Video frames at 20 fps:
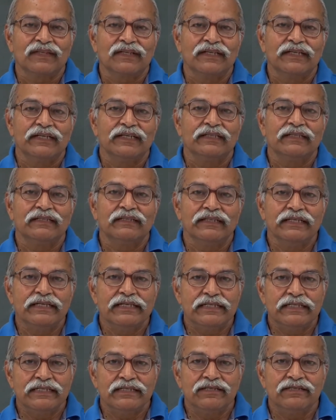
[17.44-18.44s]
and
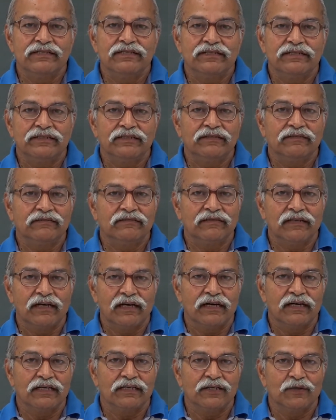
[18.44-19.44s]
these
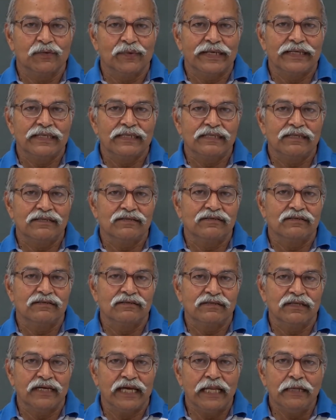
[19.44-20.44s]
are quite
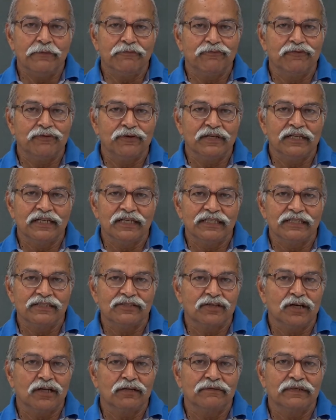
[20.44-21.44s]
helpful in
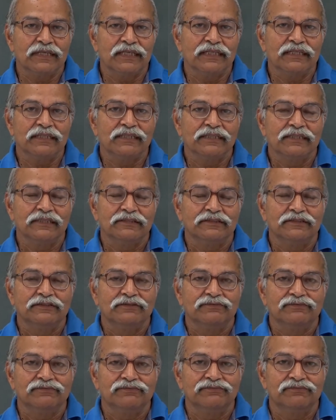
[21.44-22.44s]
solving
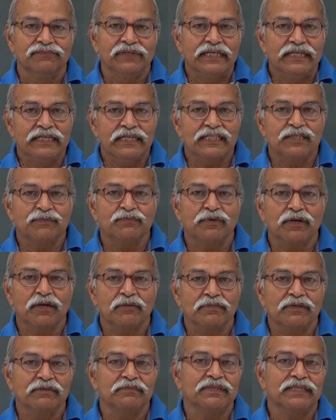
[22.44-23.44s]
various
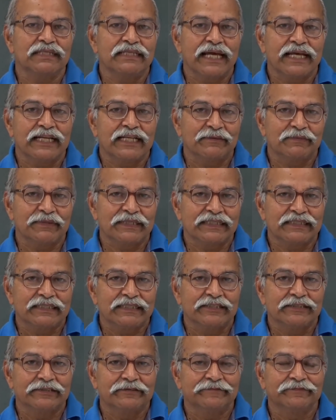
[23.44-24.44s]
problems in
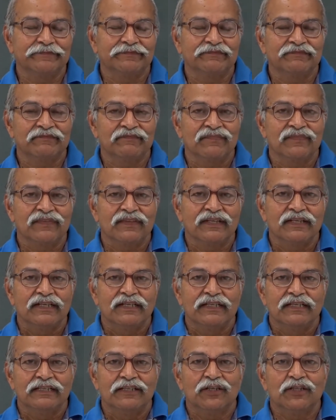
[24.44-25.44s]
dynamics.
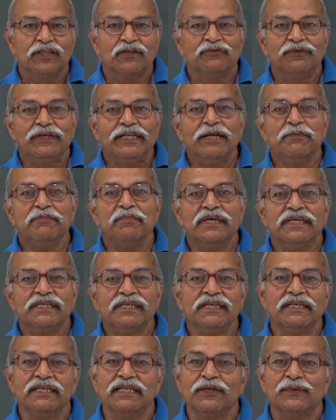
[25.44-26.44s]
Now, the very
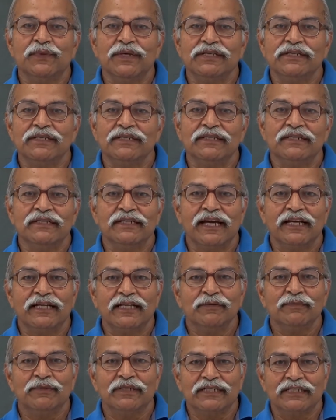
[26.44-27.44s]
basic equation in
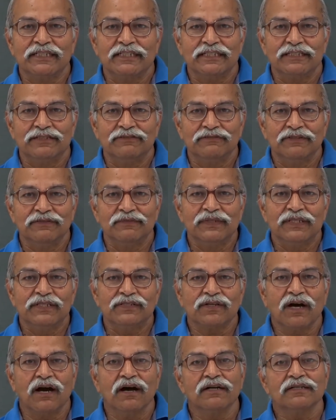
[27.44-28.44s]
dynamics, when we
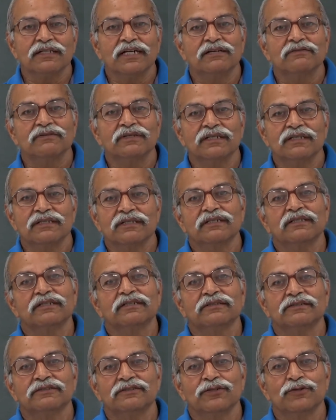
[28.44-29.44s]
start
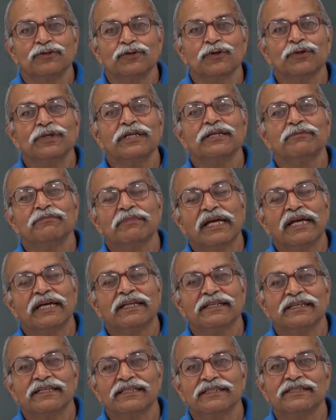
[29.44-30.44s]
our Newtonian
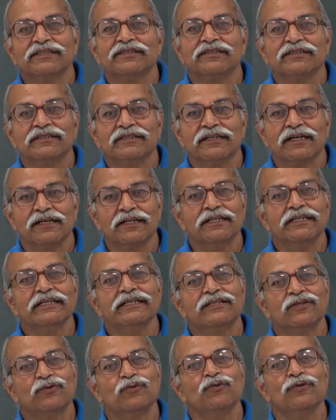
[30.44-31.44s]
mechanics early
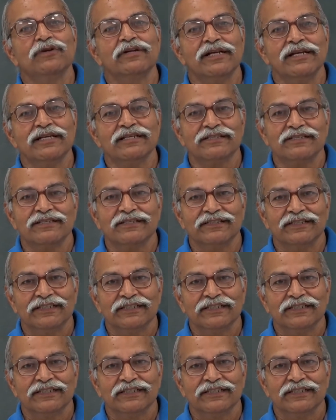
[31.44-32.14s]
school days,